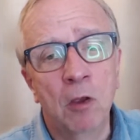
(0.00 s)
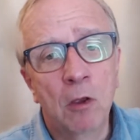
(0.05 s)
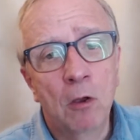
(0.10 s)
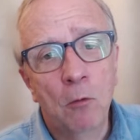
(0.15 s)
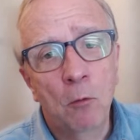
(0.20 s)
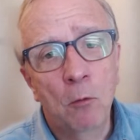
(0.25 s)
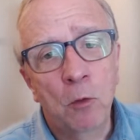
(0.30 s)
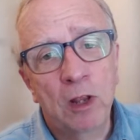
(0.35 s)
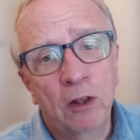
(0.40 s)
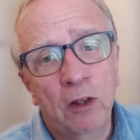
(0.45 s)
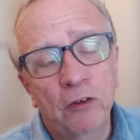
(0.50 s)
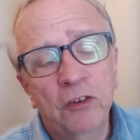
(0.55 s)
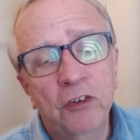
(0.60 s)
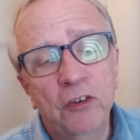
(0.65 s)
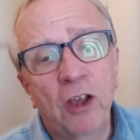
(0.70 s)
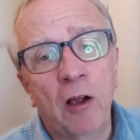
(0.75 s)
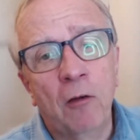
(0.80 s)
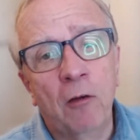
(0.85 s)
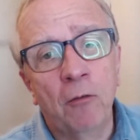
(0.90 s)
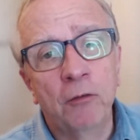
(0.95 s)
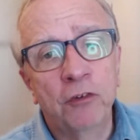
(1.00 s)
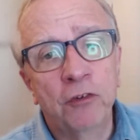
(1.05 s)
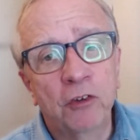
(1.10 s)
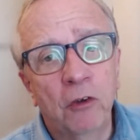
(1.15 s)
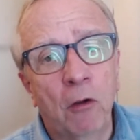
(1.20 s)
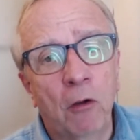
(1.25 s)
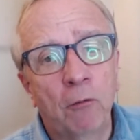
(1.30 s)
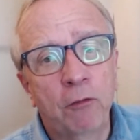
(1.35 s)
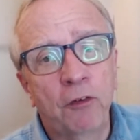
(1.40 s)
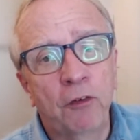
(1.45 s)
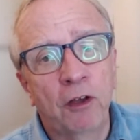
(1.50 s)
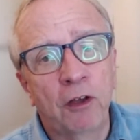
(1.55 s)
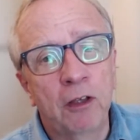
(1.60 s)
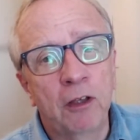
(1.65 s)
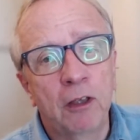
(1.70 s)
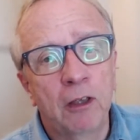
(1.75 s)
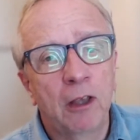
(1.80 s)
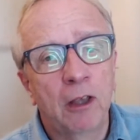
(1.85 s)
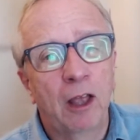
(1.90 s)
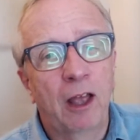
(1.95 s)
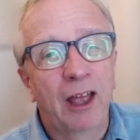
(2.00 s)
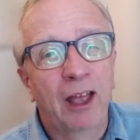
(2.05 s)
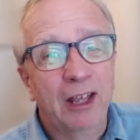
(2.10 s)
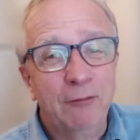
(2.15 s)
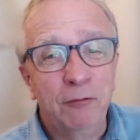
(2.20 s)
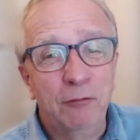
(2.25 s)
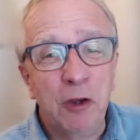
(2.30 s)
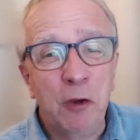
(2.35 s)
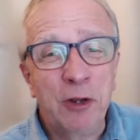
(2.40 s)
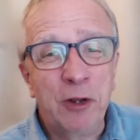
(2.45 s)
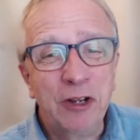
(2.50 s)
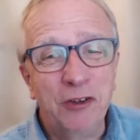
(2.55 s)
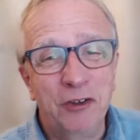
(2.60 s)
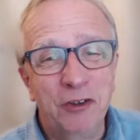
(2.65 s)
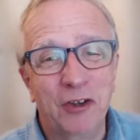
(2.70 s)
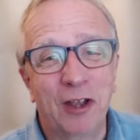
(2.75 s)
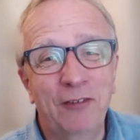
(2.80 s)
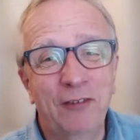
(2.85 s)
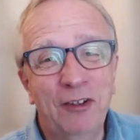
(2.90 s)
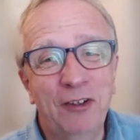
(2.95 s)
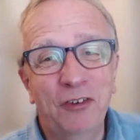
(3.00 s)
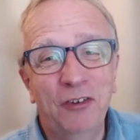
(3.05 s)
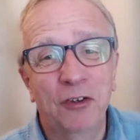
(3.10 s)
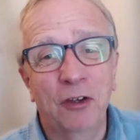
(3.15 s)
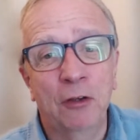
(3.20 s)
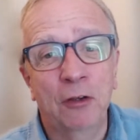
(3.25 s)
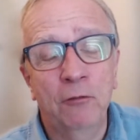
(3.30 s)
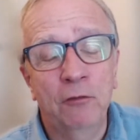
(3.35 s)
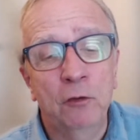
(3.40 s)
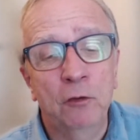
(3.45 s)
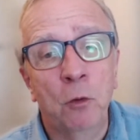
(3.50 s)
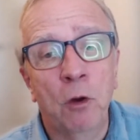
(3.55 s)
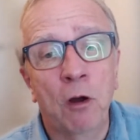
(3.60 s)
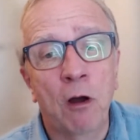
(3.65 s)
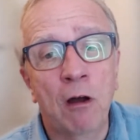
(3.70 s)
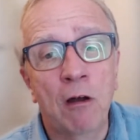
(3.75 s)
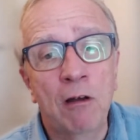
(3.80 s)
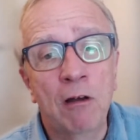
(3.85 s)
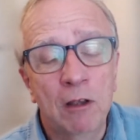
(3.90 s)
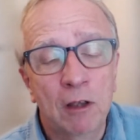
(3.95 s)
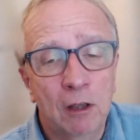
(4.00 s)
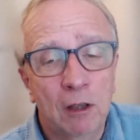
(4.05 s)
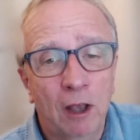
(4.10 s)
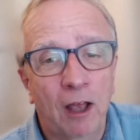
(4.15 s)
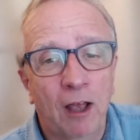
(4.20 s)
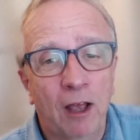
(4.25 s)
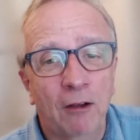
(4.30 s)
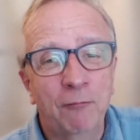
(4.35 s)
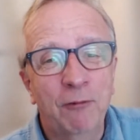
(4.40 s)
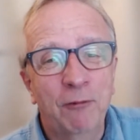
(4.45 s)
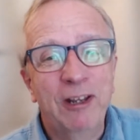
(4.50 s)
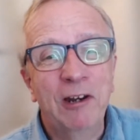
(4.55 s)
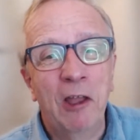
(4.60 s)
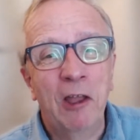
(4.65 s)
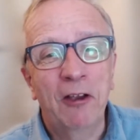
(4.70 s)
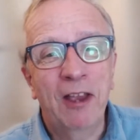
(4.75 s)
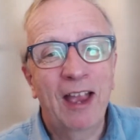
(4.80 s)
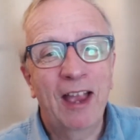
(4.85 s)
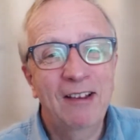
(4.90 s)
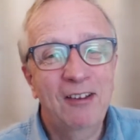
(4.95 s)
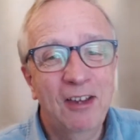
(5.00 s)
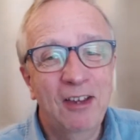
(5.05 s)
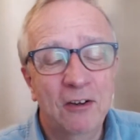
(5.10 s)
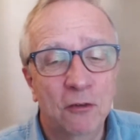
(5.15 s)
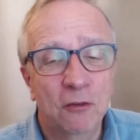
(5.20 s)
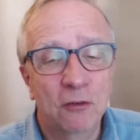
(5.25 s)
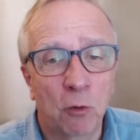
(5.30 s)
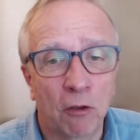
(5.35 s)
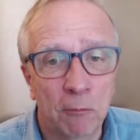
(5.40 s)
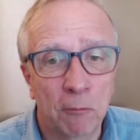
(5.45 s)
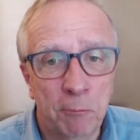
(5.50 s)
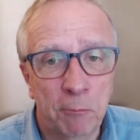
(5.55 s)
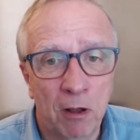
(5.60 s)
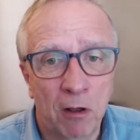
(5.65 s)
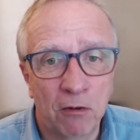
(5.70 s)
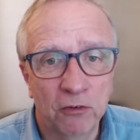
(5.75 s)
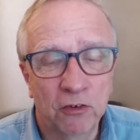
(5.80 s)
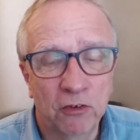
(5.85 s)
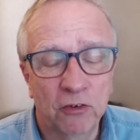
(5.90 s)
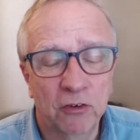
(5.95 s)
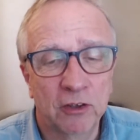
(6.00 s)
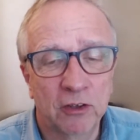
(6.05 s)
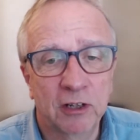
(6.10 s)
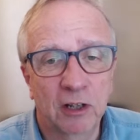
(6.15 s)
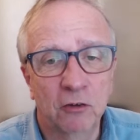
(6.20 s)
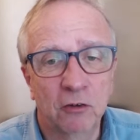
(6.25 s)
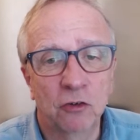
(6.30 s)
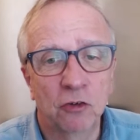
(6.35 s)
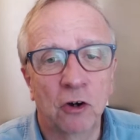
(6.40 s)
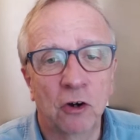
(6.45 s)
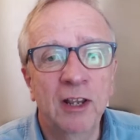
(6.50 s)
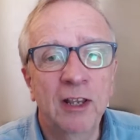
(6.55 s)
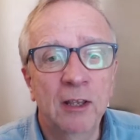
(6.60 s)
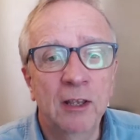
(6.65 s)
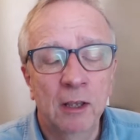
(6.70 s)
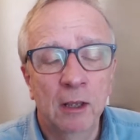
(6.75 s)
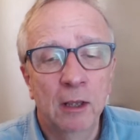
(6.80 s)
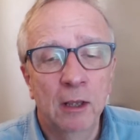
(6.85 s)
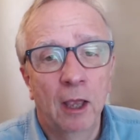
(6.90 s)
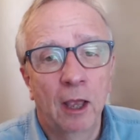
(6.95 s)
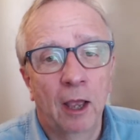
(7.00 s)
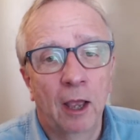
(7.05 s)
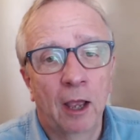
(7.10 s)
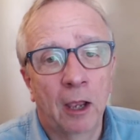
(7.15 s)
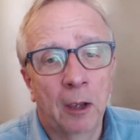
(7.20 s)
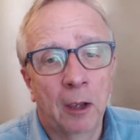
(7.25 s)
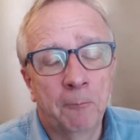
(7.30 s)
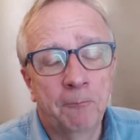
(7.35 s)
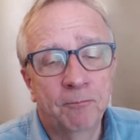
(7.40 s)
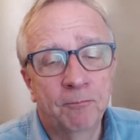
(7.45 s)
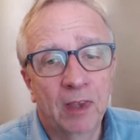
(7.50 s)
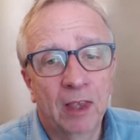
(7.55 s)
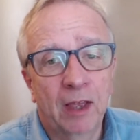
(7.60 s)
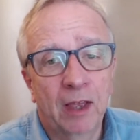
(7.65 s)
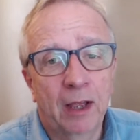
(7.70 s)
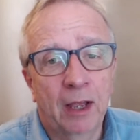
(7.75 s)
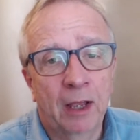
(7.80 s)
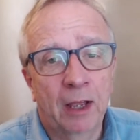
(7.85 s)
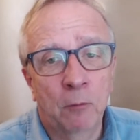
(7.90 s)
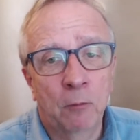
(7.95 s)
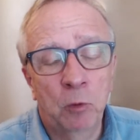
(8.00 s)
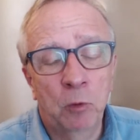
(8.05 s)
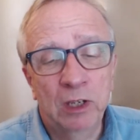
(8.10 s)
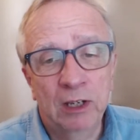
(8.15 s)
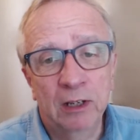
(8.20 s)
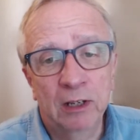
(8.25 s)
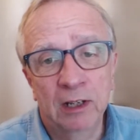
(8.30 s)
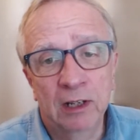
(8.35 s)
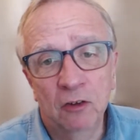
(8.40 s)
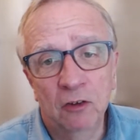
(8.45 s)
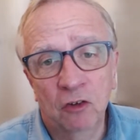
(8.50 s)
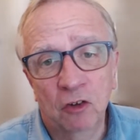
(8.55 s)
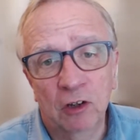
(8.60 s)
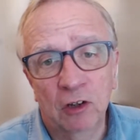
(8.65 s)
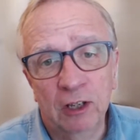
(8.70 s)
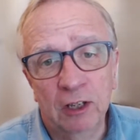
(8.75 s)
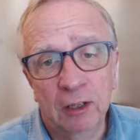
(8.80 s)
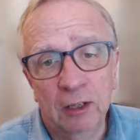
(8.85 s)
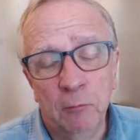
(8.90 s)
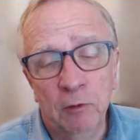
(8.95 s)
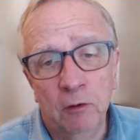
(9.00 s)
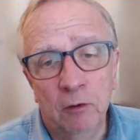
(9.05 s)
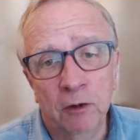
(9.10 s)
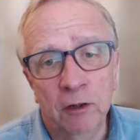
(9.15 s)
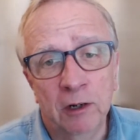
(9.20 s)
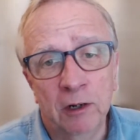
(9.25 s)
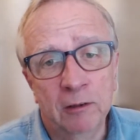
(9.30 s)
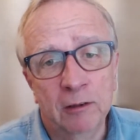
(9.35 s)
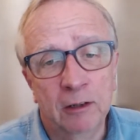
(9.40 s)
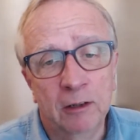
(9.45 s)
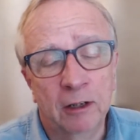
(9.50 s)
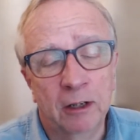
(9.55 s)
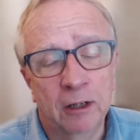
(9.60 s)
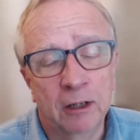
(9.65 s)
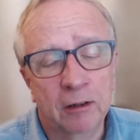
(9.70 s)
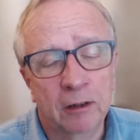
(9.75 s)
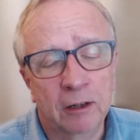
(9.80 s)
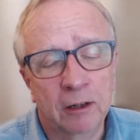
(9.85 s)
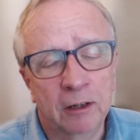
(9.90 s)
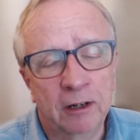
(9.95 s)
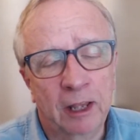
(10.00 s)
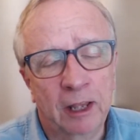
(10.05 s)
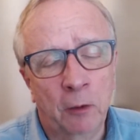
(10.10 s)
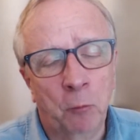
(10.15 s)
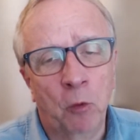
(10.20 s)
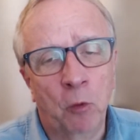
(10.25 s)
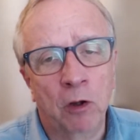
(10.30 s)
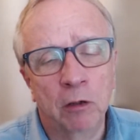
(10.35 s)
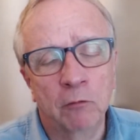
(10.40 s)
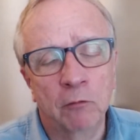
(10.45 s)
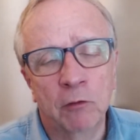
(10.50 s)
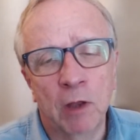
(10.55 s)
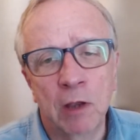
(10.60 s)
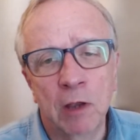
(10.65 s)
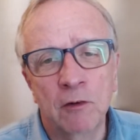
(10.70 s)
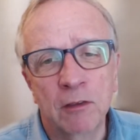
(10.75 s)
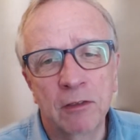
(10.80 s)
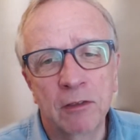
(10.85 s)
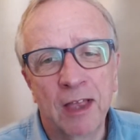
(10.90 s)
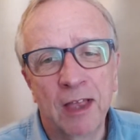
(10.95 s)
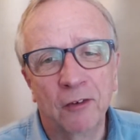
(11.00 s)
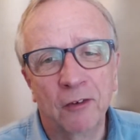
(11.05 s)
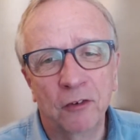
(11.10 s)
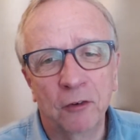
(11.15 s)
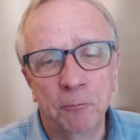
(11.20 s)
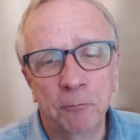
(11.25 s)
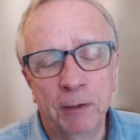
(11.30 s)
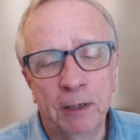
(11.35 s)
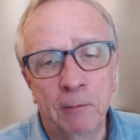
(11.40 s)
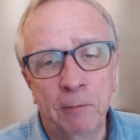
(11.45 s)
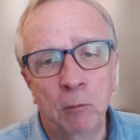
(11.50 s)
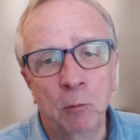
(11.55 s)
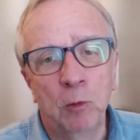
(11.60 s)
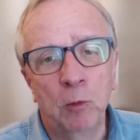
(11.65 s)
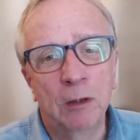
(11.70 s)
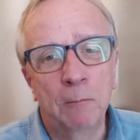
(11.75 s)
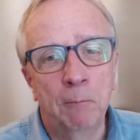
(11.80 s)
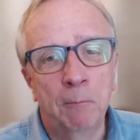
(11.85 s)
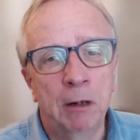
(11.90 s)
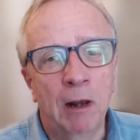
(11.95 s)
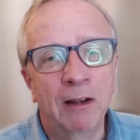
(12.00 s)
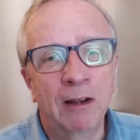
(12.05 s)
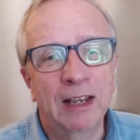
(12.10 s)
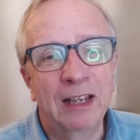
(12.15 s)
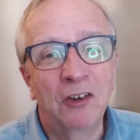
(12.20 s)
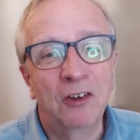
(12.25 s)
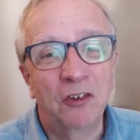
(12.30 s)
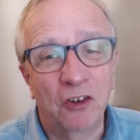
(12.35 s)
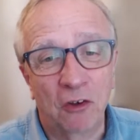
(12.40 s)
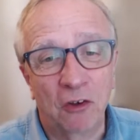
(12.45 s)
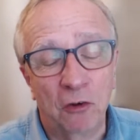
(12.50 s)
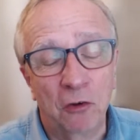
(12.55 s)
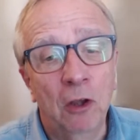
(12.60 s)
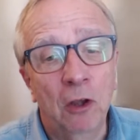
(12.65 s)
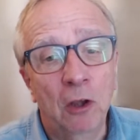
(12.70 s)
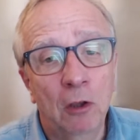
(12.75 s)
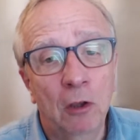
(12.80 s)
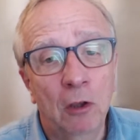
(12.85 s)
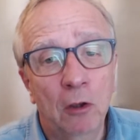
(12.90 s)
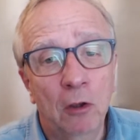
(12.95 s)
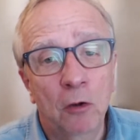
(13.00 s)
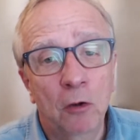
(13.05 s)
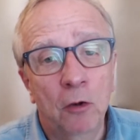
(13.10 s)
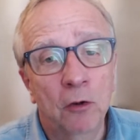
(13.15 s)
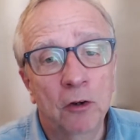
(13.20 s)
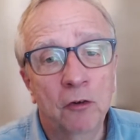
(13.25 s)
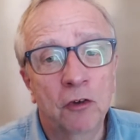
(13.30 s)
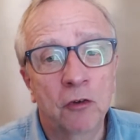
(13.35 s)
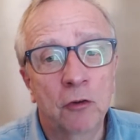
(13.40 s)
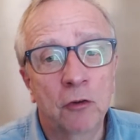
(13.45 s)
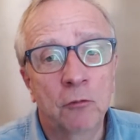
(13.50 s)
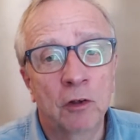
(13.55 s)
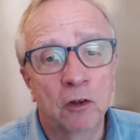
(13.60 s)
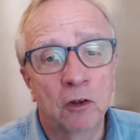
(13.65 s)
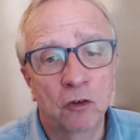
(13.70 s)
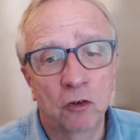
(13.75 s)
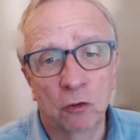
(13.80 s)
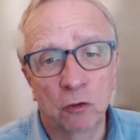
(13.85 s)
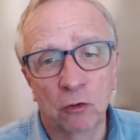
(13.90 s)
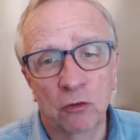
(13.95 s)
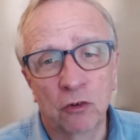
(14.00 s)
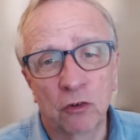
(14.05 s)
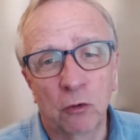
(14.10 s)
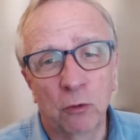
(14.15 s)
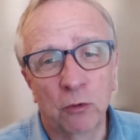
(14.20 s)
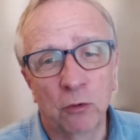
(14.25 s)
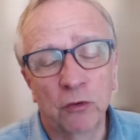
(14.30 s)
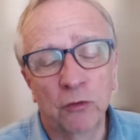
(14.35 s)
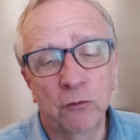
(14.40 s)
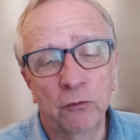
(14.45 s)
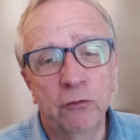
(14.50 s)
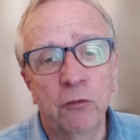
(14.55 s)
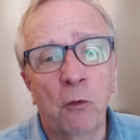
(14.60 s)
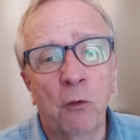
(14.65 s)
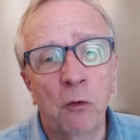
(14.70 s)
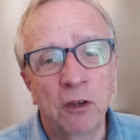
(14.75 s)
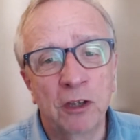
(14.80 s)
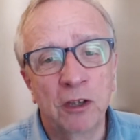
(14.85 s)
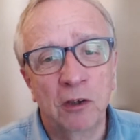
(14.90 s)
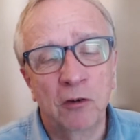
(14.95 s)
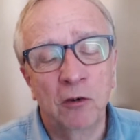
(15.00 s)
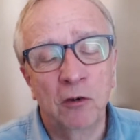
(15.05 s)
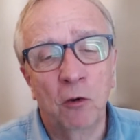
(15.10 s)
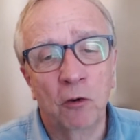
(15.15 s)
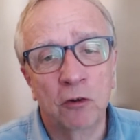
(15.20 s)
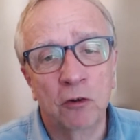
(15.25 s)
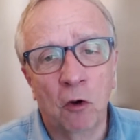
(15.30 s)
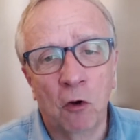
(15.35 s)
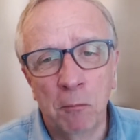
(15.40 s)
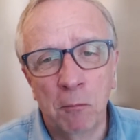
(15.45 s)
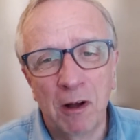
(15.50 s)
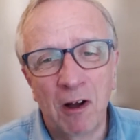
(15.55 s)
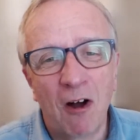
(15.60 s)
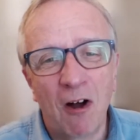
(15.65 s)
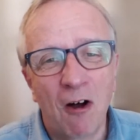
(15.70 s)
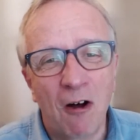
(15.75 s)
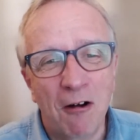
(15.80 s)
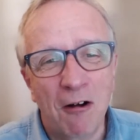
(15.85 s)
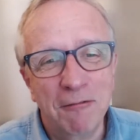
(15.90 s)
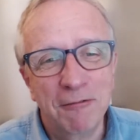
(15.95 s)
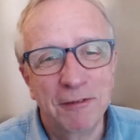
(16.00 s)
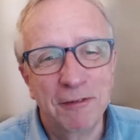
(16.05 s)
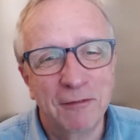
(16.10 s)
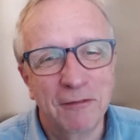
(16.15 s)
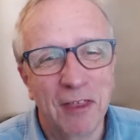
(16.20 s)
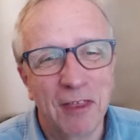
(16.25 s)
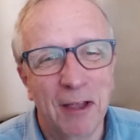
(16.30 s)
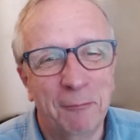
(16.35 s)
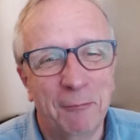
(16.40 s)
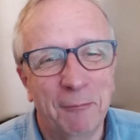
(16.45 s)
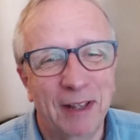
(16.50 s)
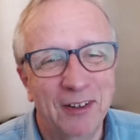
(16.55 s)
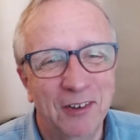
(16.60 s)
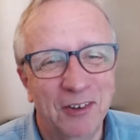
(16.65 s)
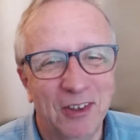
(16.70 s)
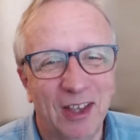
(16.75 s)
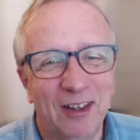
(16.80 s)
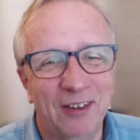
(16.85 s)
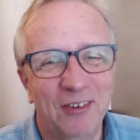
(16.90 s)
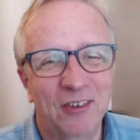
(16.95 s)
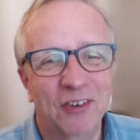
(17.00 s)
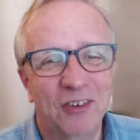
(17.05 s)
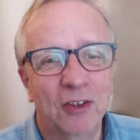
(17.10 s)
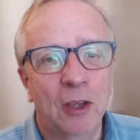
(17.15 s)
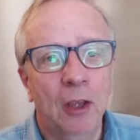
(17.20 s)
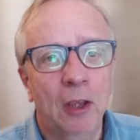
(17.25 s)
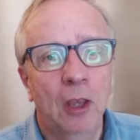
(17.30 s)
We ourselves offer a viewing service. So if you are relocating to other parts of the country, we've got a network of over 1,000 people we can plug into who are going to do virtual tours for you on your behalf, if that makes sense.